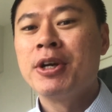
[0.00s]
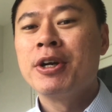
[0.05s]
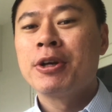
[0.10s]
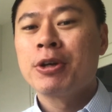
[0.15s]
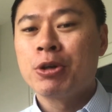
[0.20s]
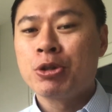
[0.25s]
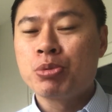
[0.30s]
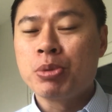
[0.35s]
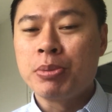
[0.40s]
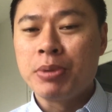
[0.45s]

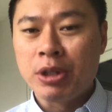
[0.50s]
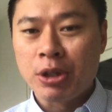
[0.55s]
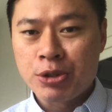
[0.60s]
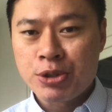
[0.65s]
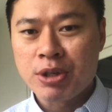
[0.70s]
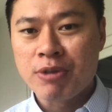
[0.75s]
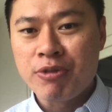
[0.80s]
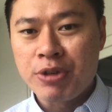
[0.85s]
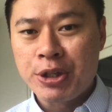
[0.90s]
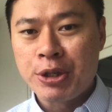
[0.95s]
because we'll be
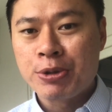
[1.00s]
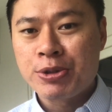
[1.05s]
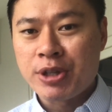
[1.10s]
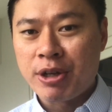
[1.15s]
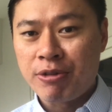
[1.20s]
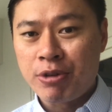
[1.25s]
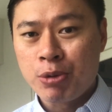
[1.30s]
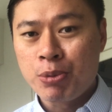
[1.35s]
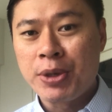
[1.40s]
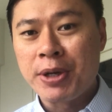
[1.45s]
launching videos
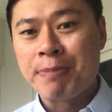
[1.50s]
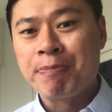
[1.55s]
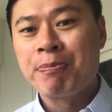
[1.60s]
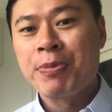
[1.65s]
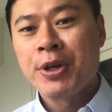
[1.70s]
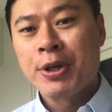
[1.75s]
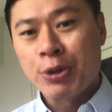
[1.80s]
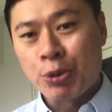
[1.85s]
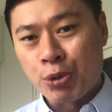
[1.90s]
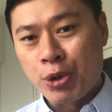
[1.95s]
every week
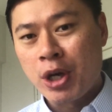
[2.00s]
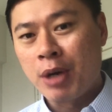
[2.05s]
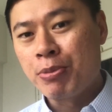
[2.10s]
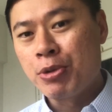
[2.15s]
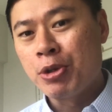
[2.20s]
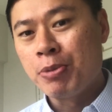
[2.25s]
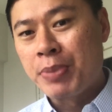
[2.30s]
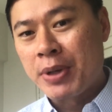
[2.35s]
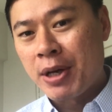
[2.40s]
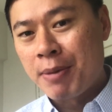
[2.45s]
to help
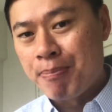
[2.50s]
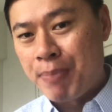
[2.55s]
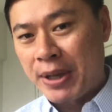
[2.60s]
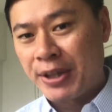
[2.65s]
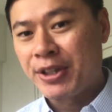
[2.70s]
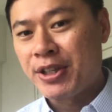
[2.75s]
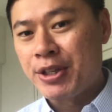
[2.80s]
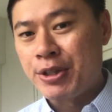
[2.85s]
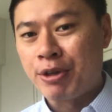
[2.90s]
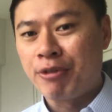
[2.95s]
you become
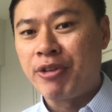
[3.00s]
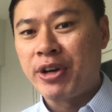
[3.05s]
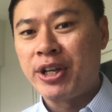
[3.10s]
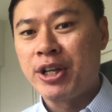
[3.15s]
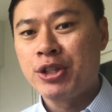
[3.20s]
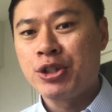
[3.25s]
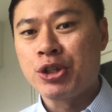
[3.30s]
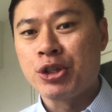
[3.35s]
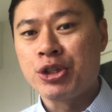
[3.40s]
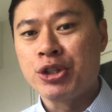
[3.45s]
better in your
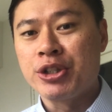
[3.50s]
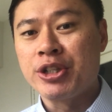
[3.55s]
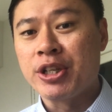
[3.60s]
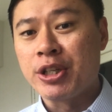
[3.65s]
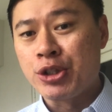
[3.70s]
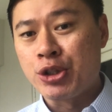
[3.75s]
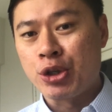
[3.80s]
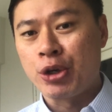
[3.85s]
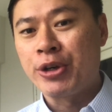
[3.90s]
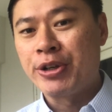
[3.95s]
financial journey
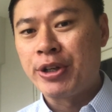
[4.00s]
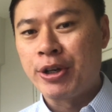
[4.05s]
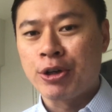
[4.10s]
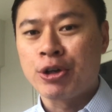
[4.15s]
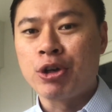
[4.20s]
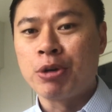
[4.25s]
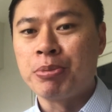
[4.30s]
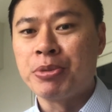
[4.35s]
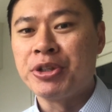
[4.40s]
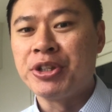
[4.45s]
and join our
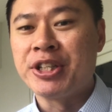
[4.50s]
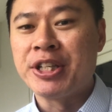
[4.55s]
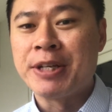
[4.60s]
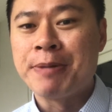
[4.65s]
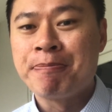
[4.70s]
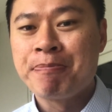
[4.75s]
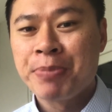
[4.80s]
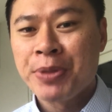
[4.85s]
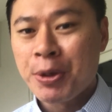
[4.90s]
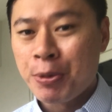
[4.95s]

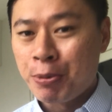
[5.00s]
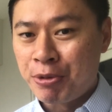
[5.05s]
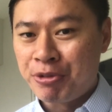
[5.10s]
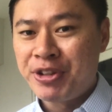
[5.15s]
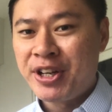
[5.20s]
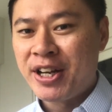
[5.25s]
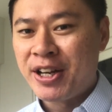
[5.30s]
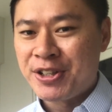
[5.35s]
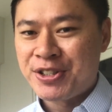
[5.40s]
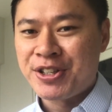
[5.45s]
community. With
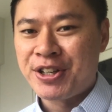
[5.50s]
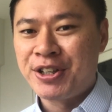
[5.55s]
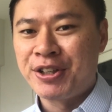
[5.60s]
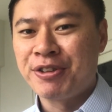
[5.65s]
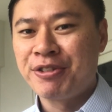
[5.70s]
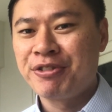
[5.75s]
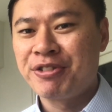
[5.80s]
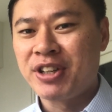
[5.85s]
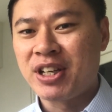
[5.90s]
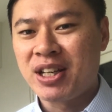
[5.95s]
that, I'll sign
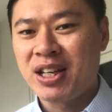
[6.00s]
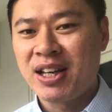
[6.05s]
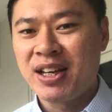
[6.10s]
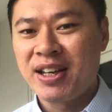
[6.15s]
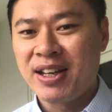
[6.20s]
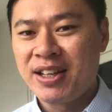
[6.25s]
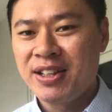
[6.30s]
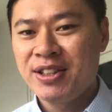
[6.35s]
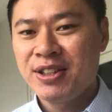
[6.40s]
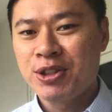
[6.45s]
off. Take care
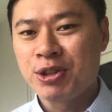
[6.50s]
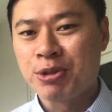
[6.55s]
and